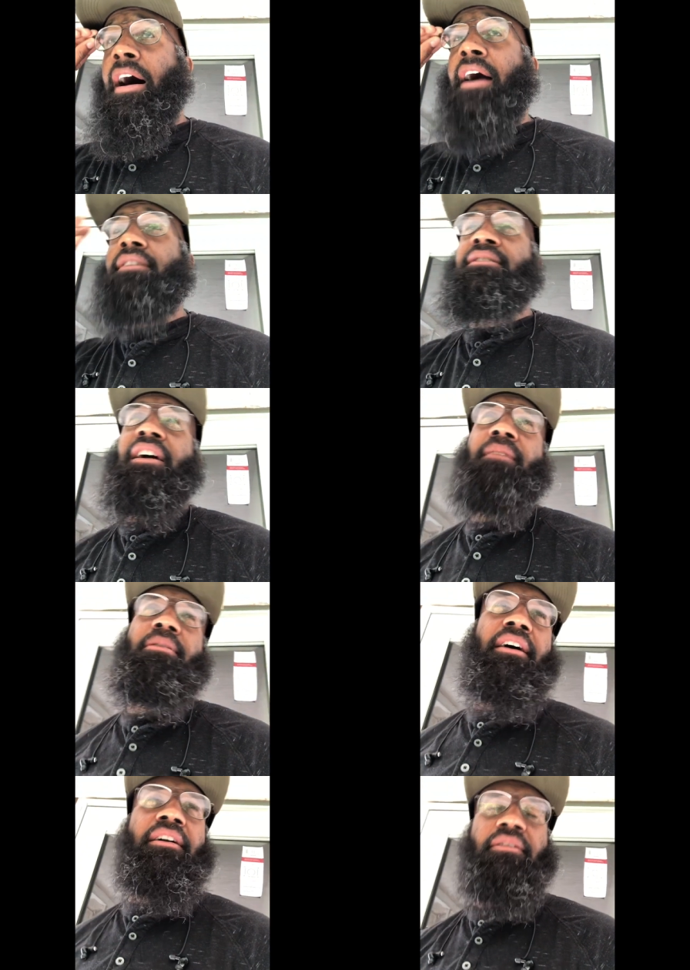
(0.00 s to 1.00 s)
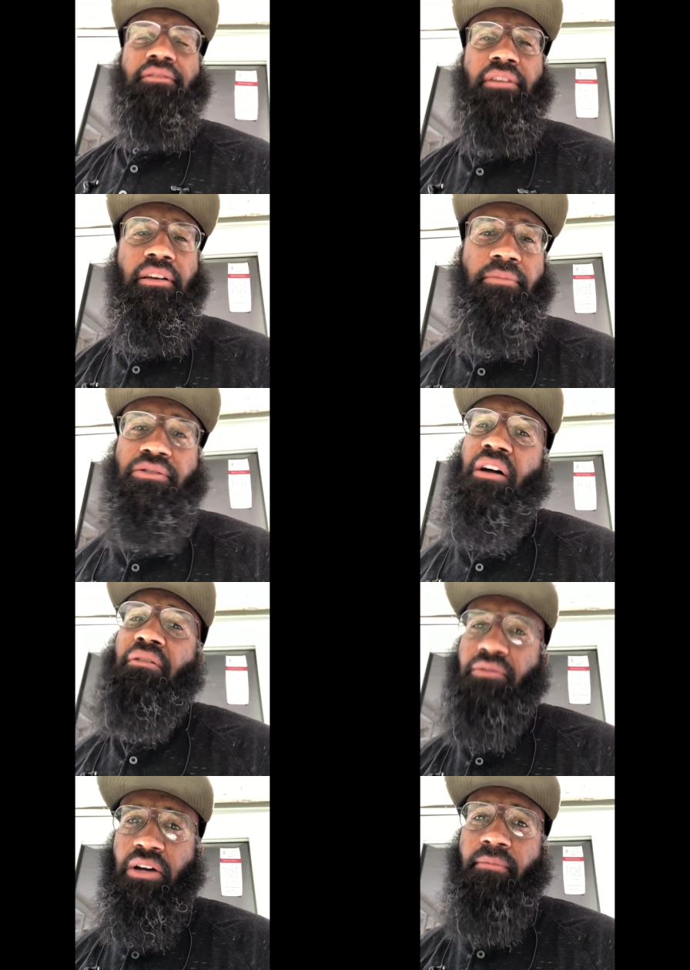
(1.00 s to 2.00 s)
I can say it, but I ain't gonna say it. But y'all know
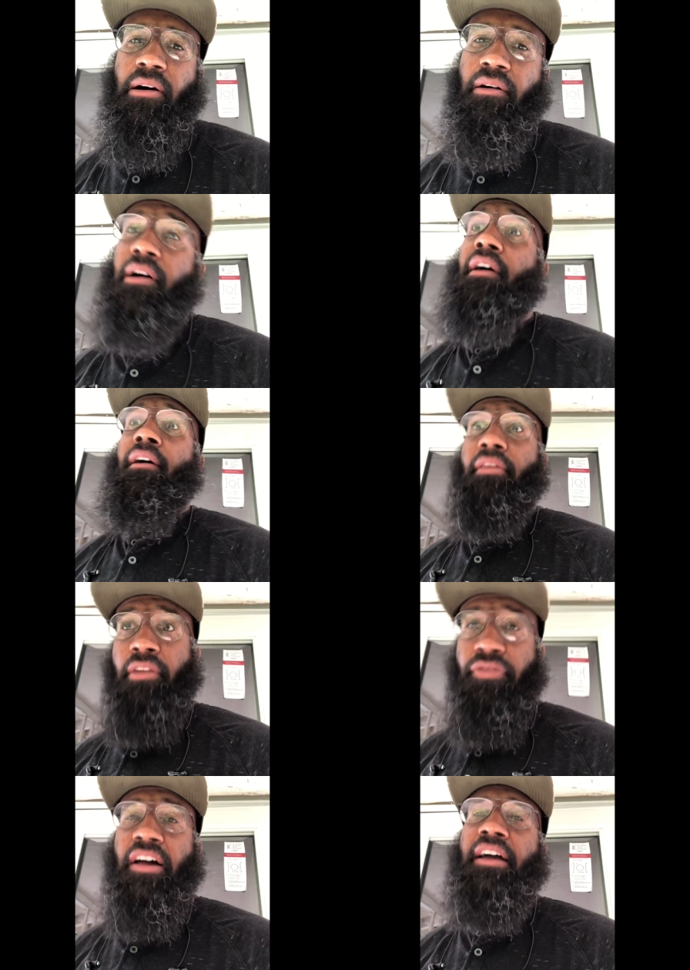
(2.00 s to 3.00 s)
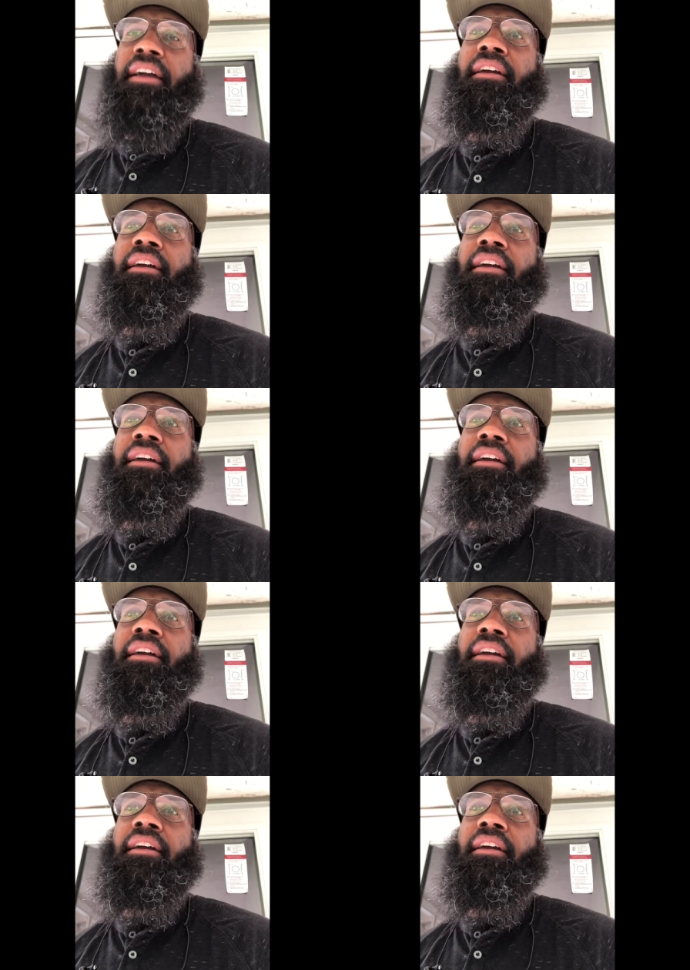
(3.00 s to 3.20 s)
what I'm talking about. The thing